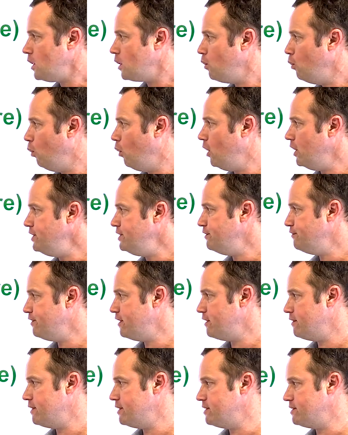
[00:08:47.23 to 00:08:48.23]
Why the
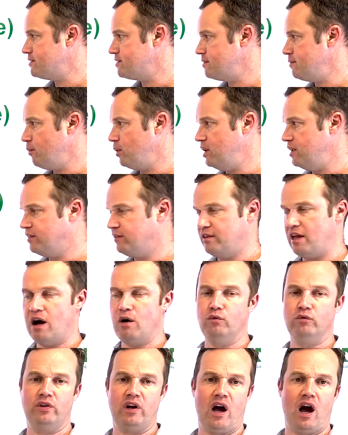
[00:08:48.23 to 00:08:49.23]
variance? Well, it's
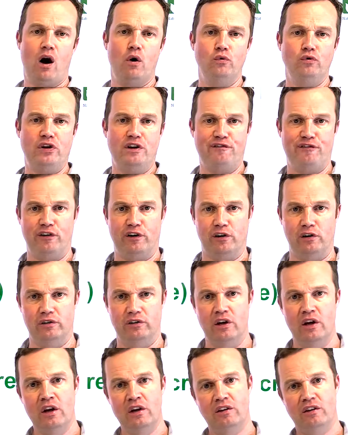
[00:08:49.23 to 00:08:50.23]
down to how
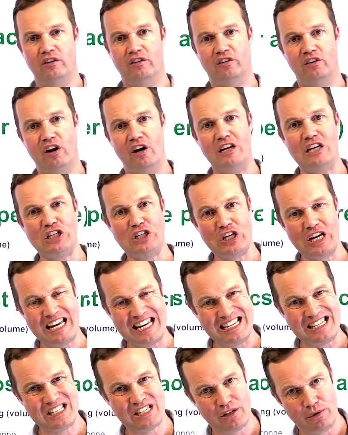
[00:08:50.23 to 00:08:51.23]
difficult the silage
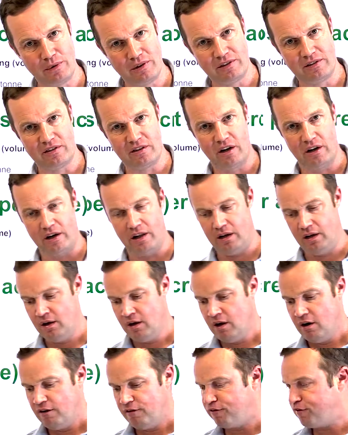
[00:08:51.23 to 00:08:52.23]
is to ensile.
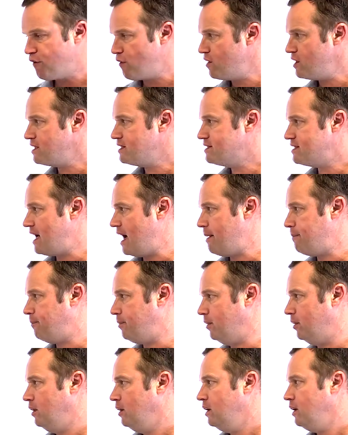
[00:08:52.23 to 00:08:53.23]
For
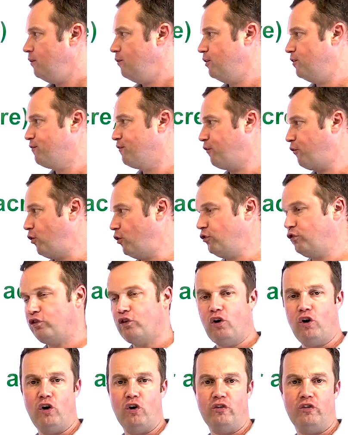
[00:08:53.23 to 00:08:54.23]
example, with first
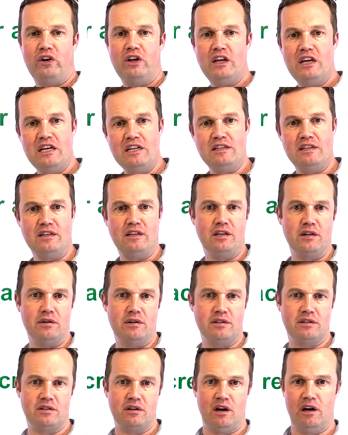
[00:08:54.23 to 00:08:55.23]
cut, easy to
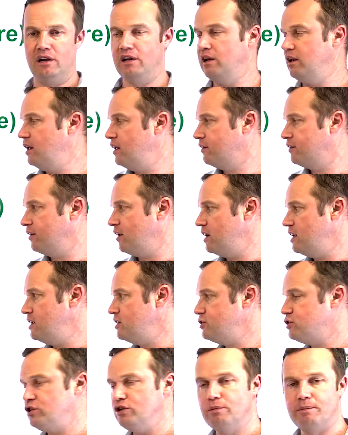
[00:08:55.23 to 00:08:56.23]
ensile
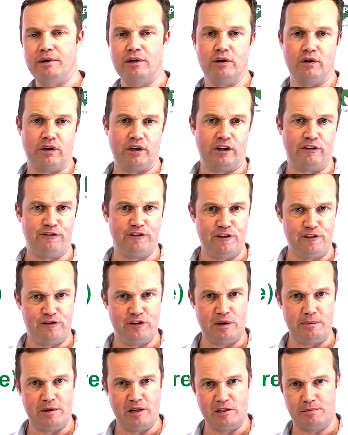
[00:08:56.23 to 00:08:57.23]
silage, you'll be looking at
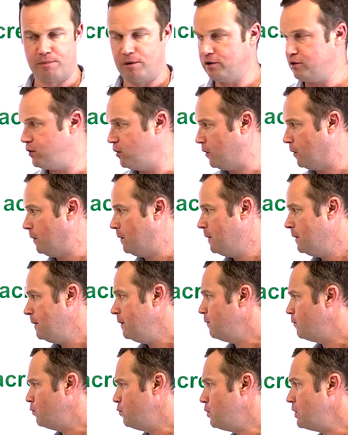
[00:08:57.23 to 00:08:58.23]
50 mils per tonne.
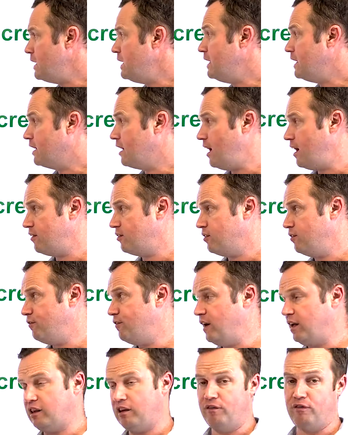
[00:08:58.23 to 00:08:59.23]
Really cost
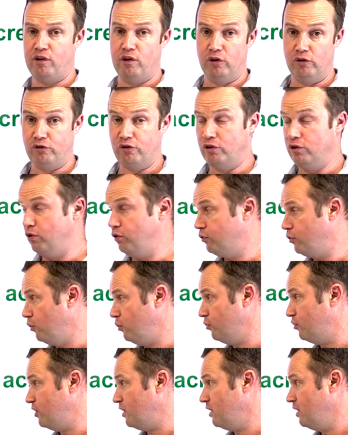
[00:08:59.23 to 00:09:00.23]
effective at ultra low
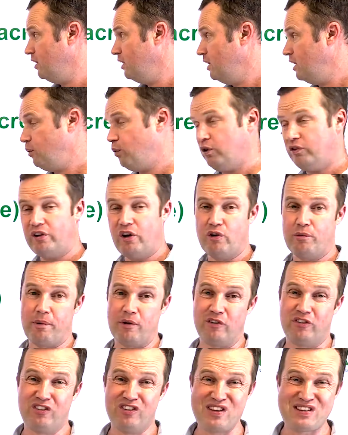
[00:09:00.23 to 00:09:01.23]
dosing. It works out
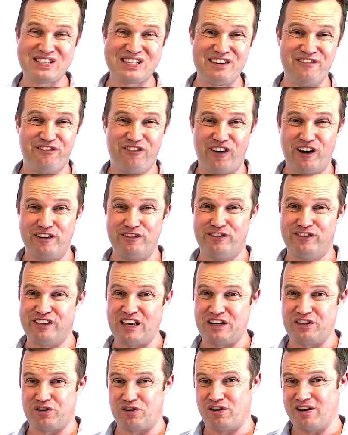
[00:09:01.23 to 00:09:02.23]
about 65
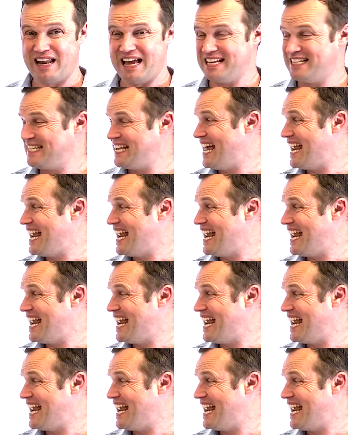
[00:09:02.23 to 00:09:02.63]
cents or less